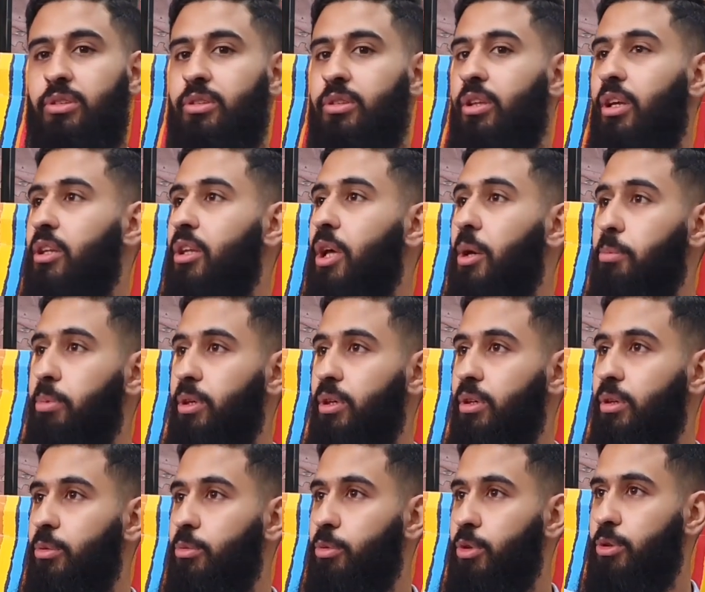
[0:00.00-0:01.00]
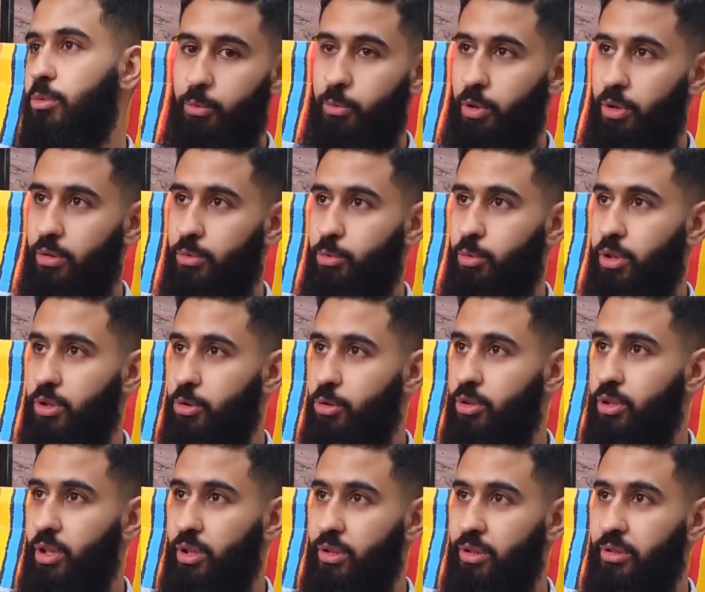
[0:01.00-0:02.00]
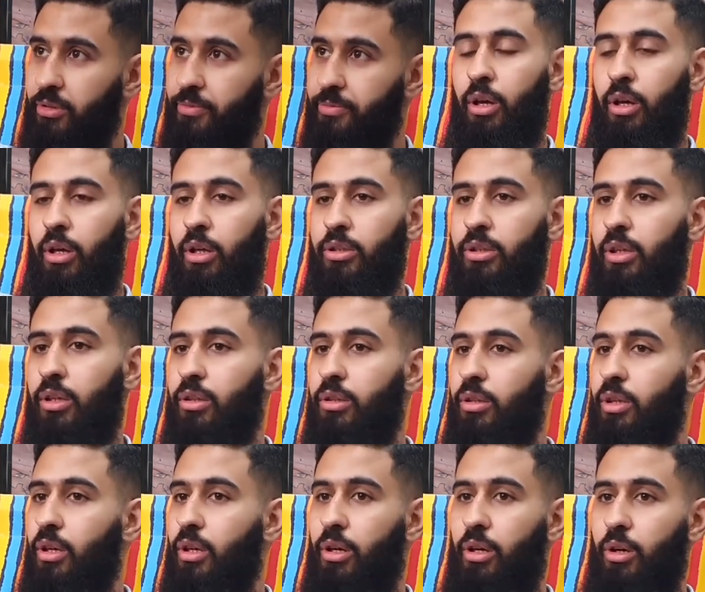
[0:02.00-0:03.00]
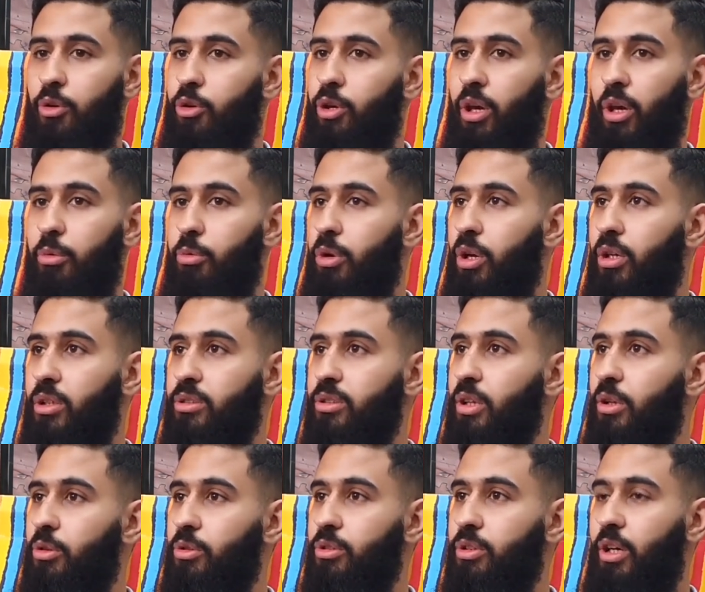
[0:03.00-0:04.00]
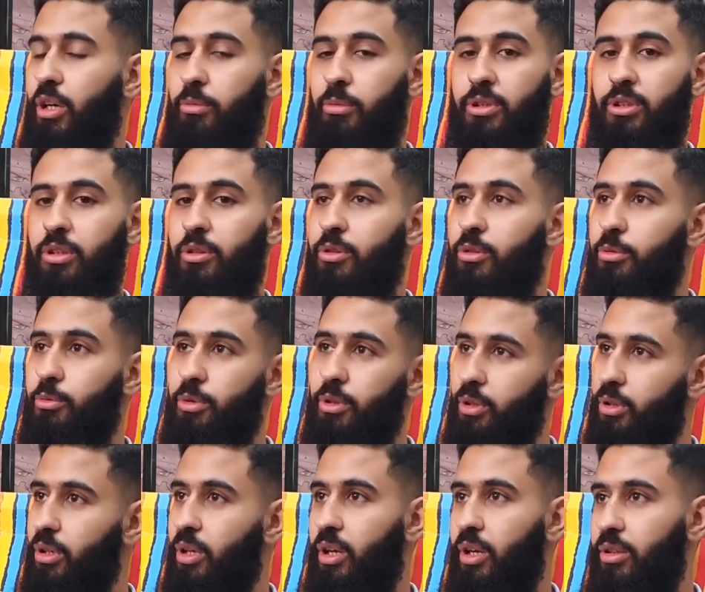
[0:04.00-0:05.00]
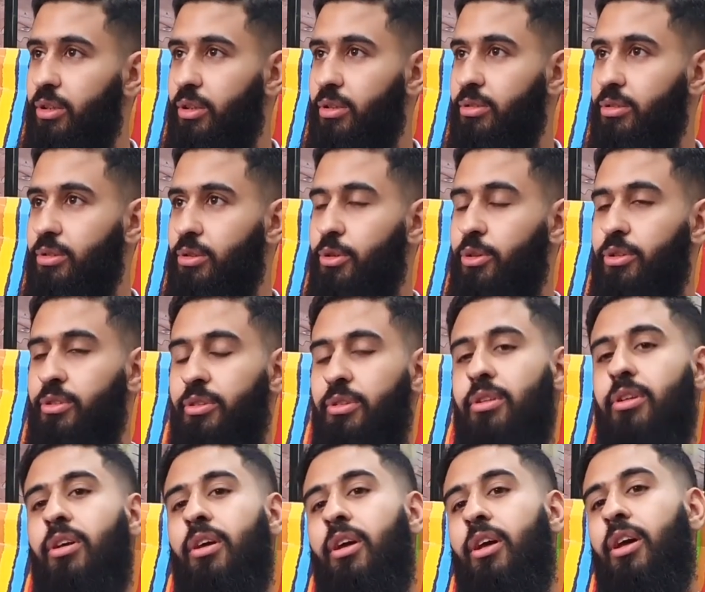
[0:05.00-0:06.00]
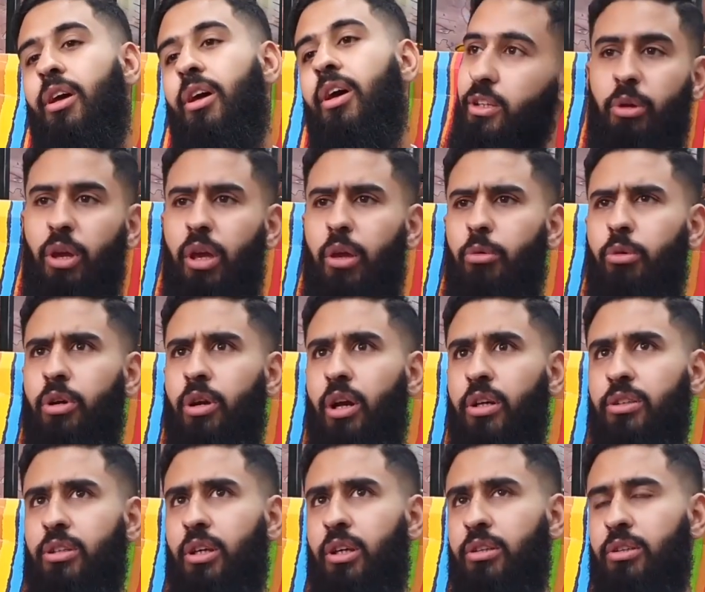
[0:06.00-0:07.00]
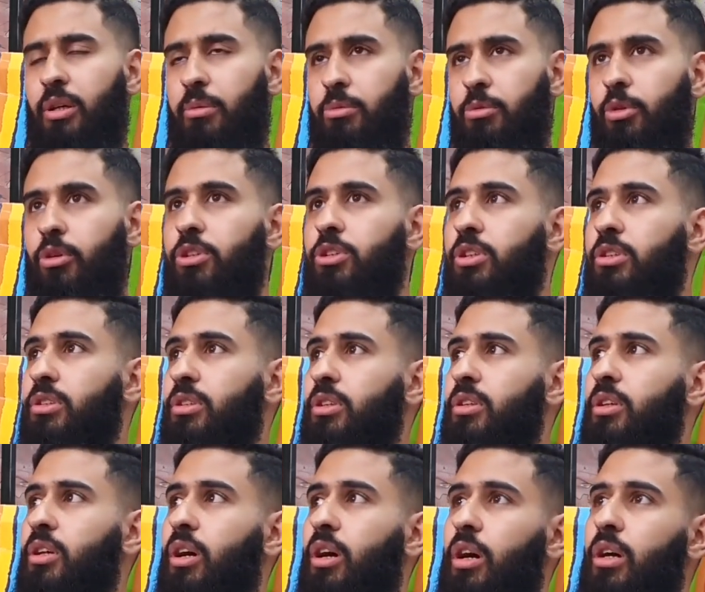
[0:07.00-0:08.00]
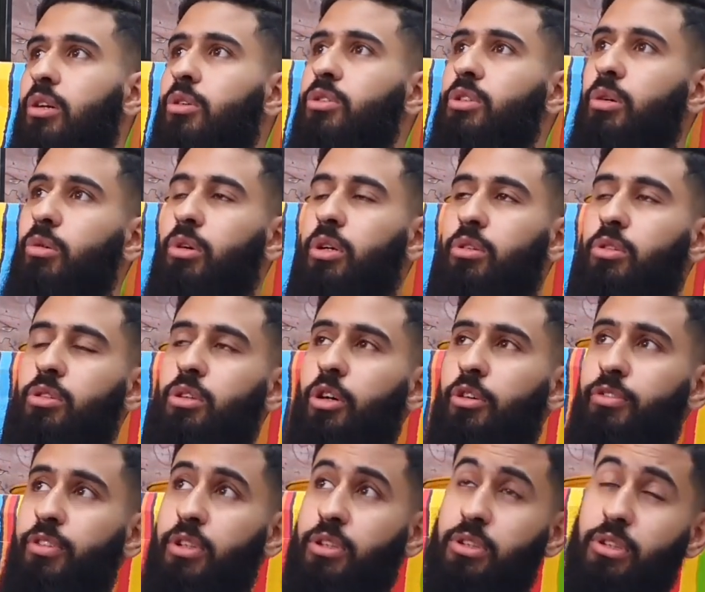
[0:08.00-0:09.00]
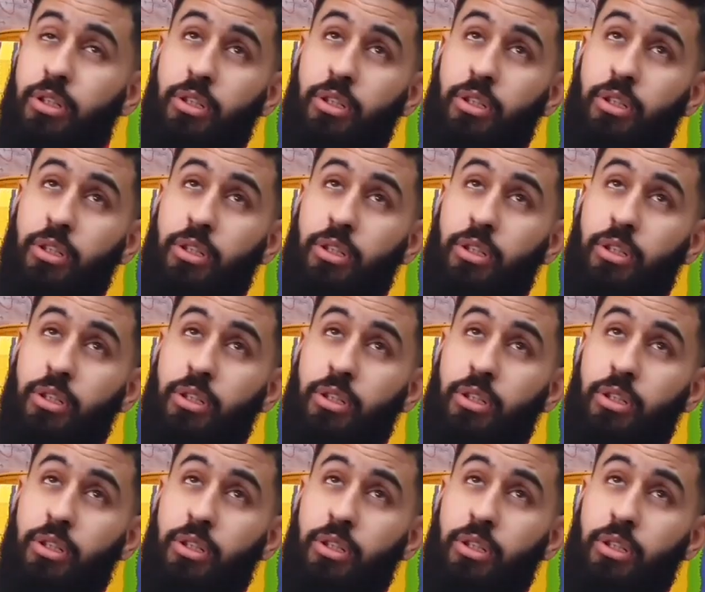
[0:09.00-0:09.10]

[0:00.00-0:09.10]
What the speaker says: not happy with what you did. He said, okay, we are still on time. I said, no, we are late, and so on. He was asking some questions in the car on the way to the office.